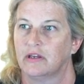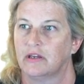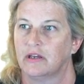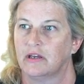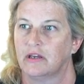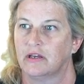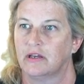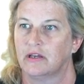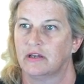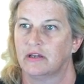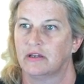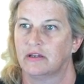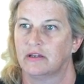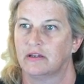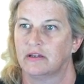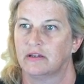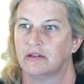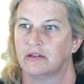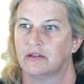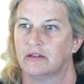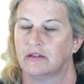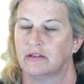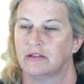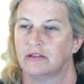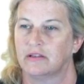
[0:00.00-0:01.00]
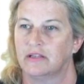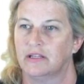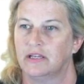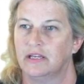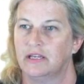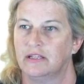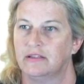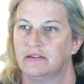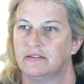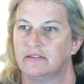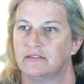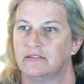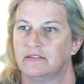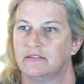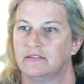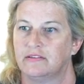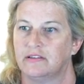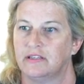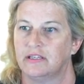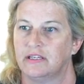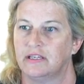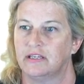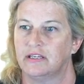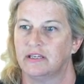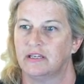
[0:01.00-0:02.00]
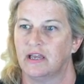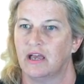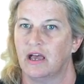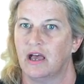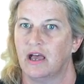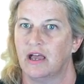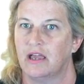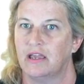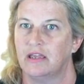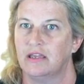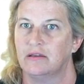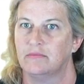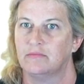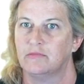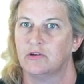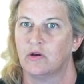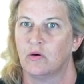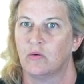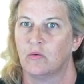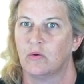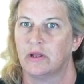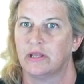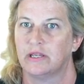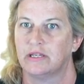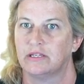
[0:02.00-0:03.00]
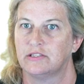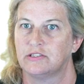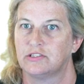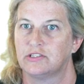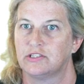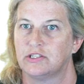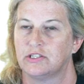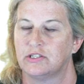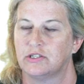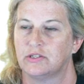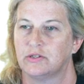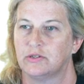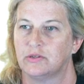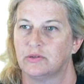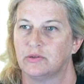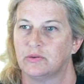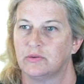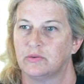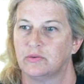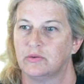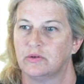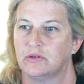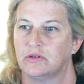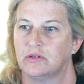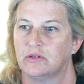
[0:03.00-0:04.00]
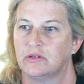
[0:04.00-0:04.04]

Uh, let's see. I am going to